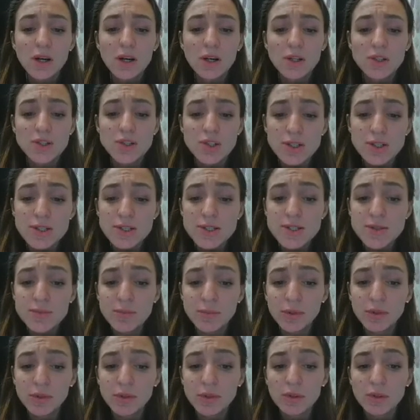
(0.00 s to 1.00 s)

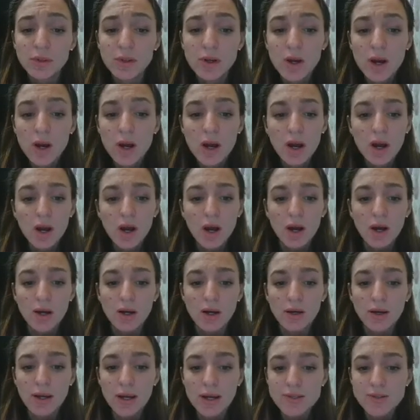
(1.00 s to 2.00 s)
adjustable uh,
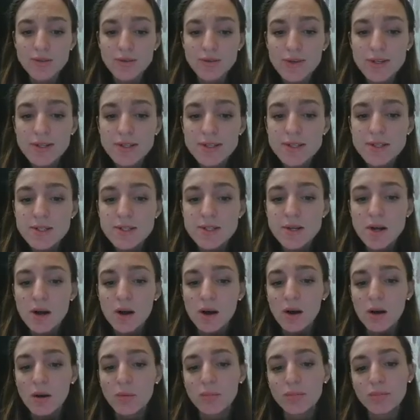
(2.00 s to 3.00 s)
headrest
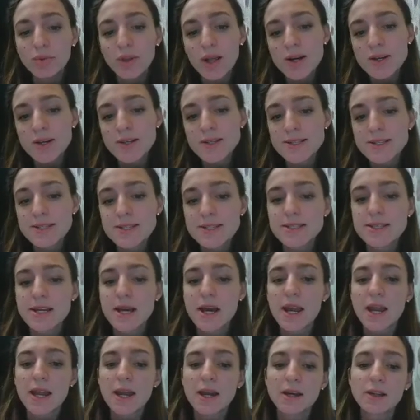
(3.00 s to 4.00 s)
uh, plus
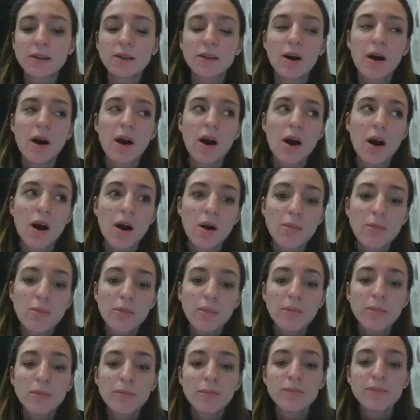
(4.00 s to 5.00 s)
an arm
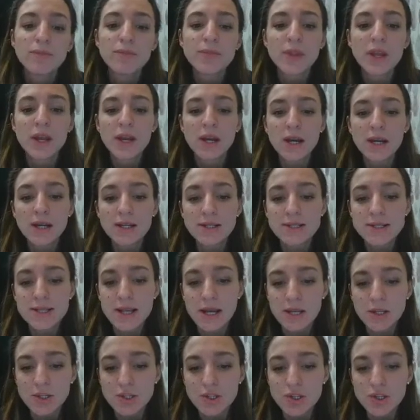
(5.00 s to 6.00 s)

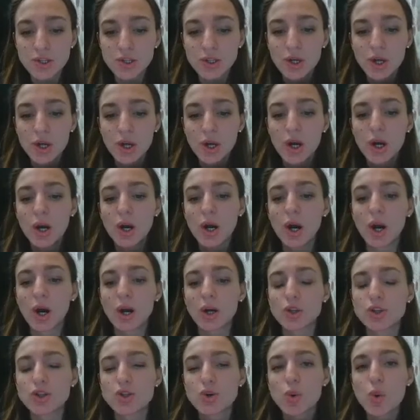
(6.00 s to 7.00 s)
extension
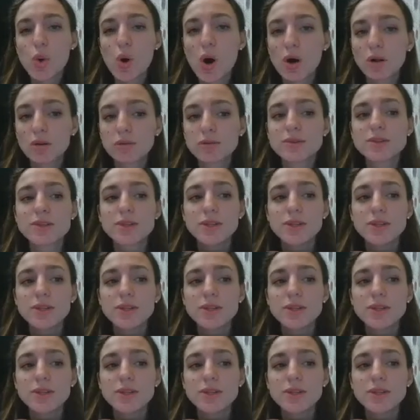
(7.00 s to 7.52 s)
uh, to hold